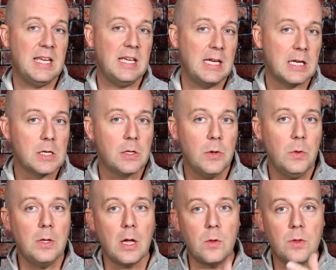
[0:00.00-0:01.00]
didn't
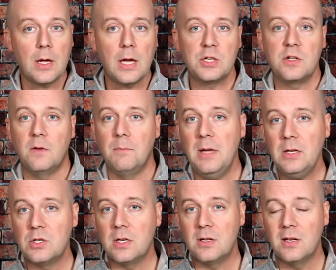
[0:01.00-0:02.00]
include that you think I should have
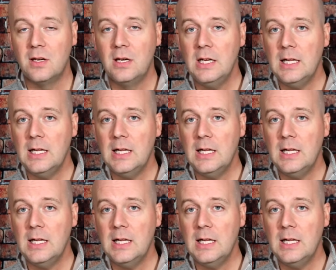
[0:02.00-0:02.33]
mentioned.